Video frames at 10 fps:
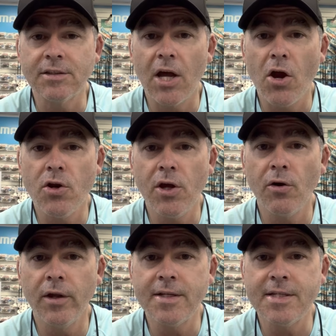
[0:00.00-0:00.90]
So
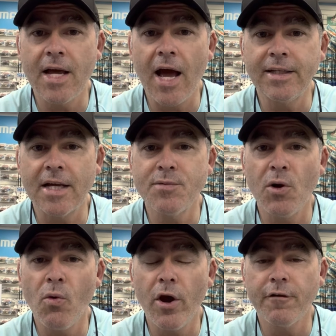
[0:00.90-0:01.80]
Neil, that does a bit
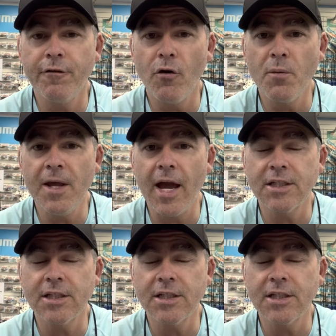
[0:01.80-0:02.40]
of work for me,